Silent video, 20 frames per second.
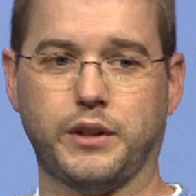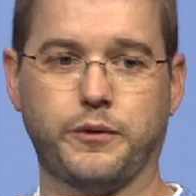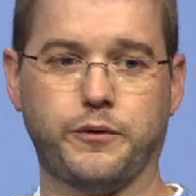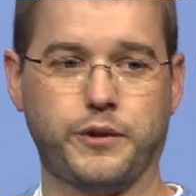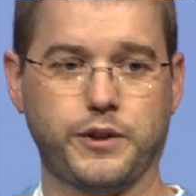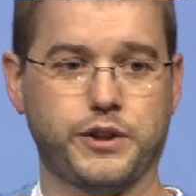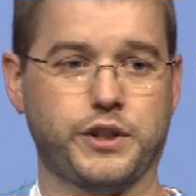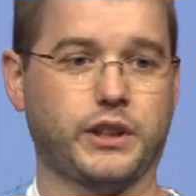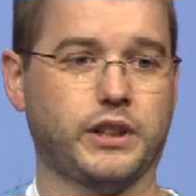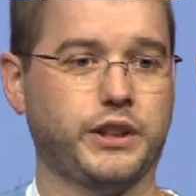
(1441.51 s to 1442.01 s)
to
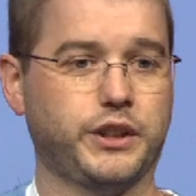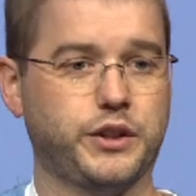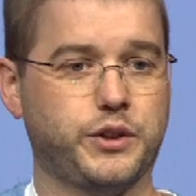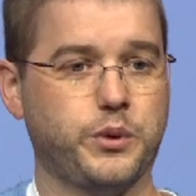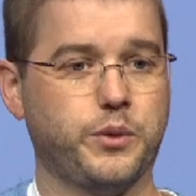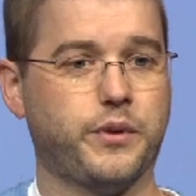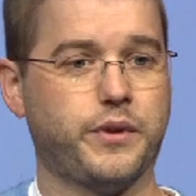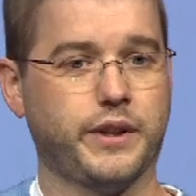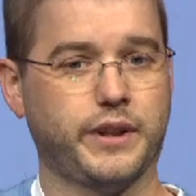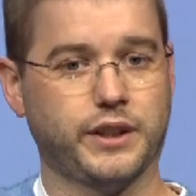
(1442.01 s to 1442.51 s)
physically
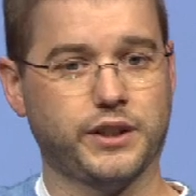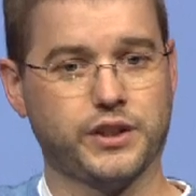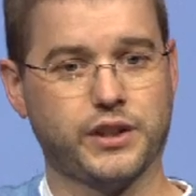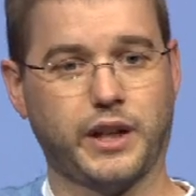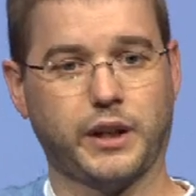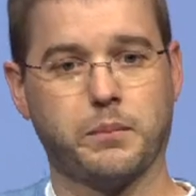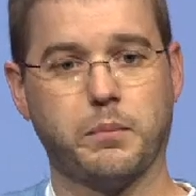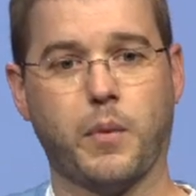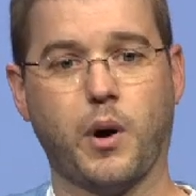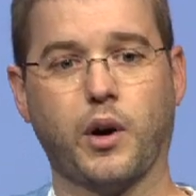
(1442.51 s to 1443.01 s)
do things
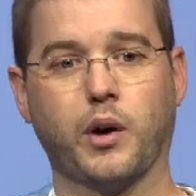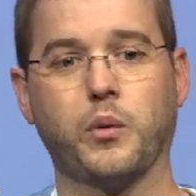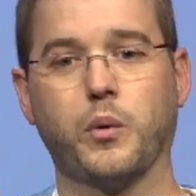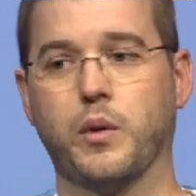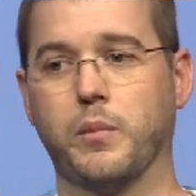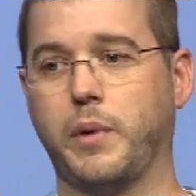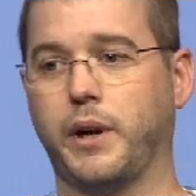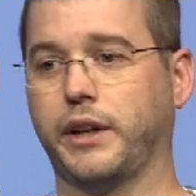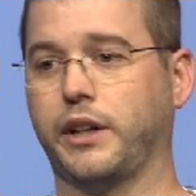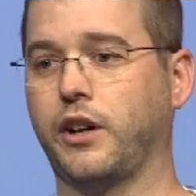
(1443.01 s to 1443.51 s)
like mark
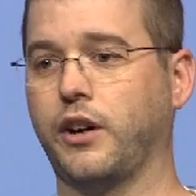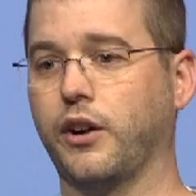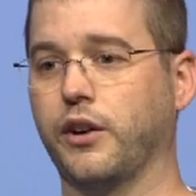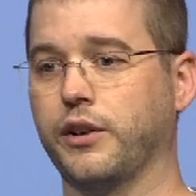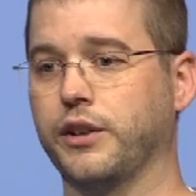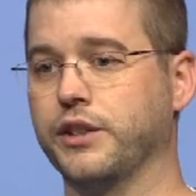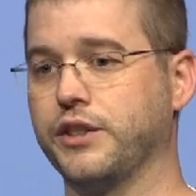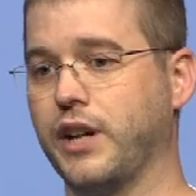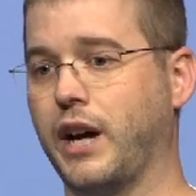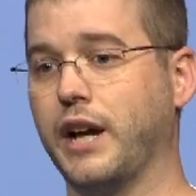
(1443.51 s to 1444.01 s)
where my
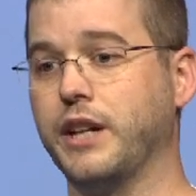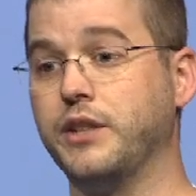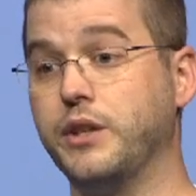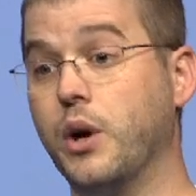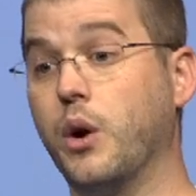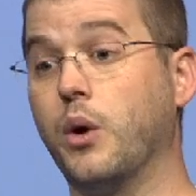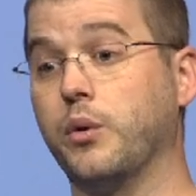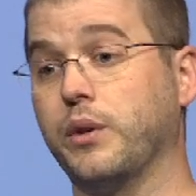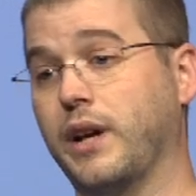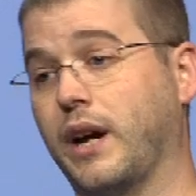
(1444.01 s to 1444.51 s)
car is, I
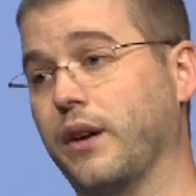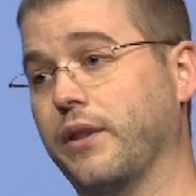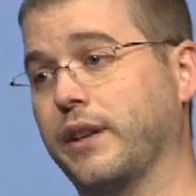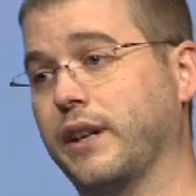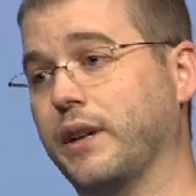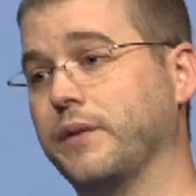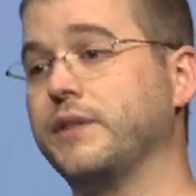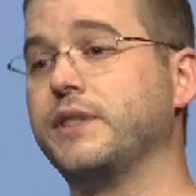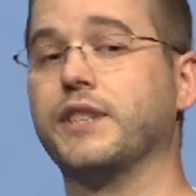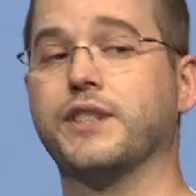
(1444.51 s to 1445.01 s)
know now that
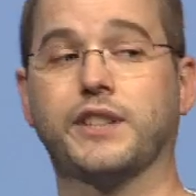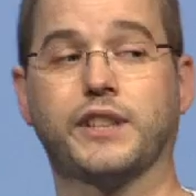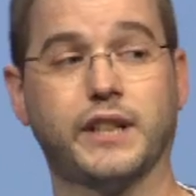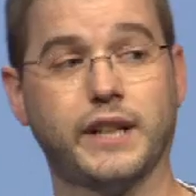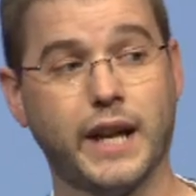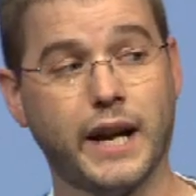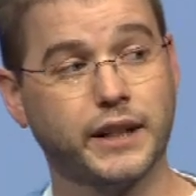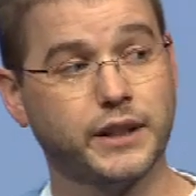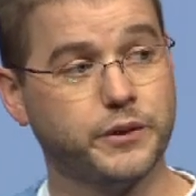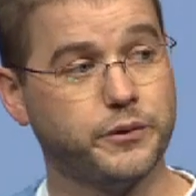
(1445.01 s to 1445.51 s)
I've
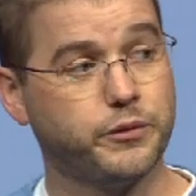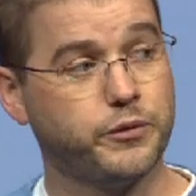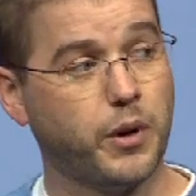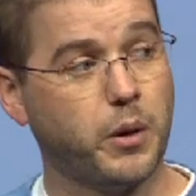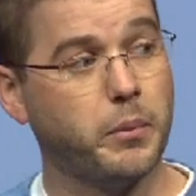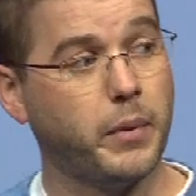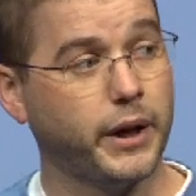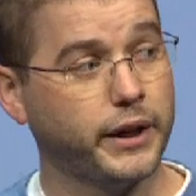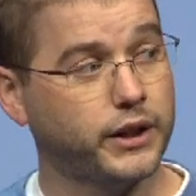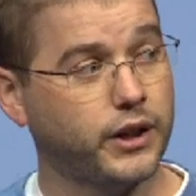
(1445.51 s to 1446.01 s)
disconnected
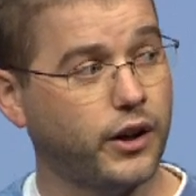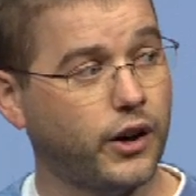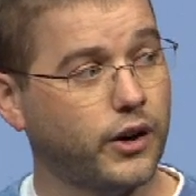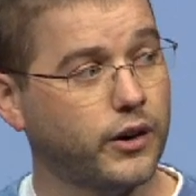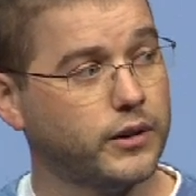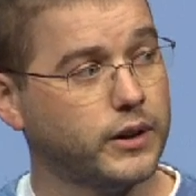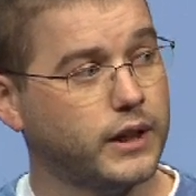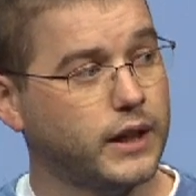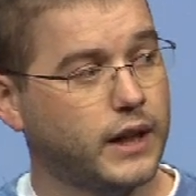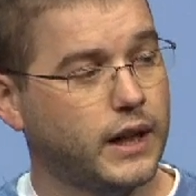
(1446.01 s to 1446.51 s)
from my car.